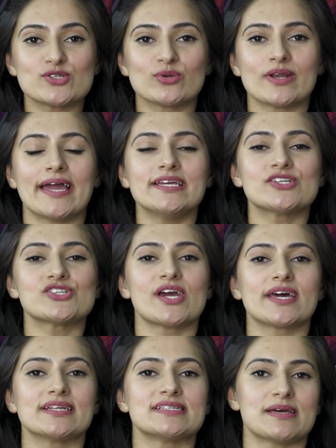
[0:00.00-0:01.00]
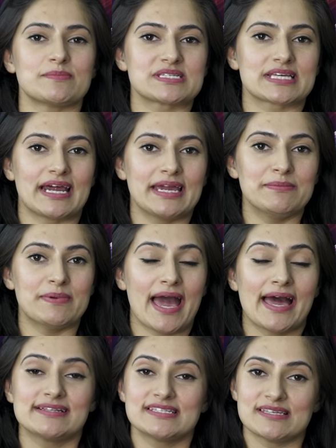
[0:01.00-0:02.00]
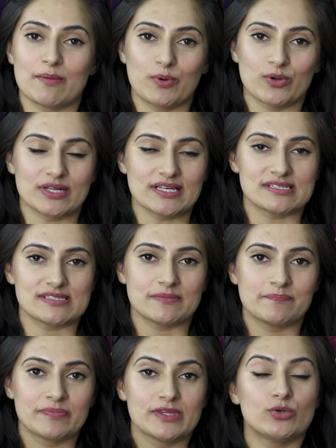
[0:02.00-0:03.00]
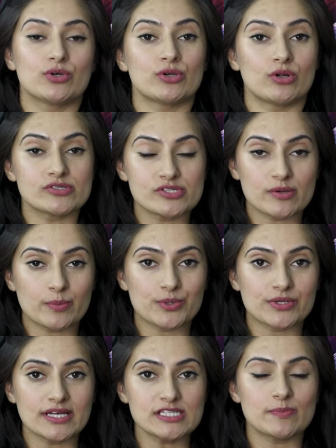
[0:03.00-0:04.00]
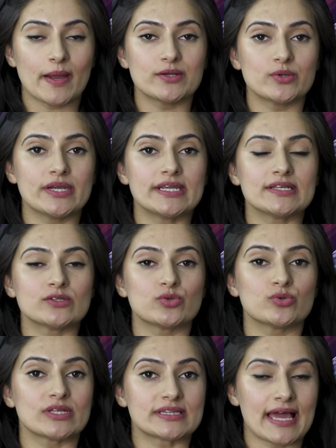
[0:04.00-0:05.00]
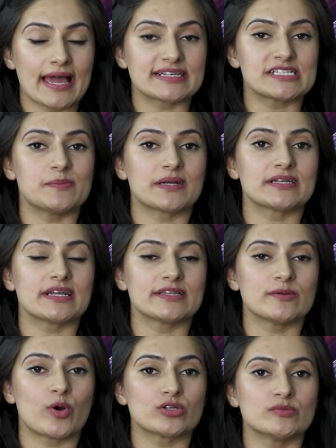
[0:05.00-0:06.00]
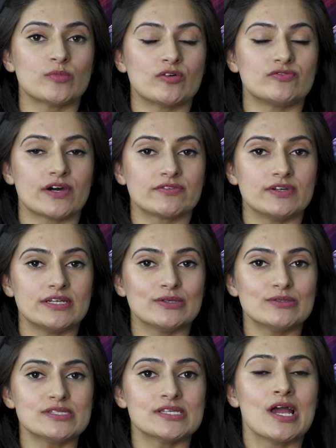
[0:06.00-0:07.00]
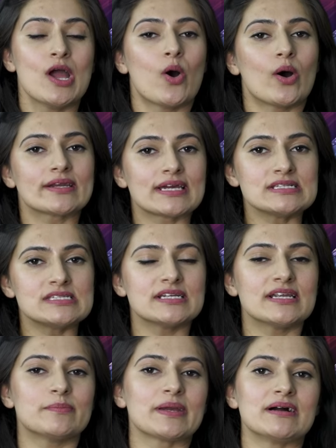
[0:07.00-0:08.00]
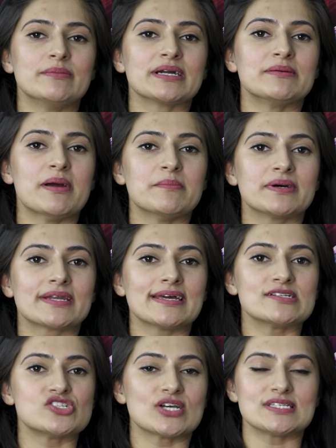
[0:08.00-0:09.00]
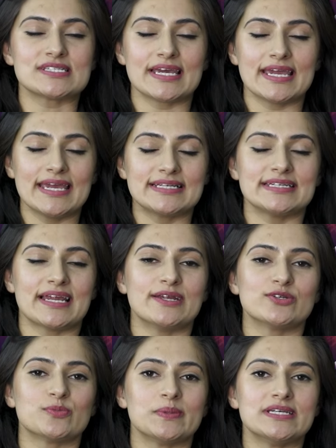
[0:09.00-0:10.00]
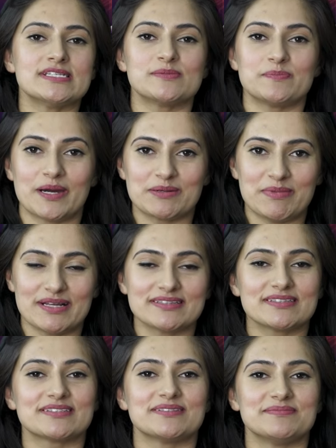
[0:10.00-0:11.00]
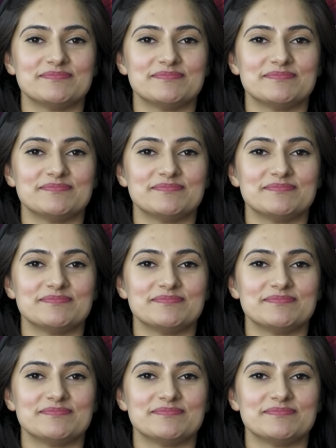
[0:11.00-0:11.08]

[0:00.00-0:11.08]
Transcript: to like, share and subscribe and support us. You can also support us by donating through the thanks button at the bottom of our videos or consider becoming a member at just 89 rupees per month.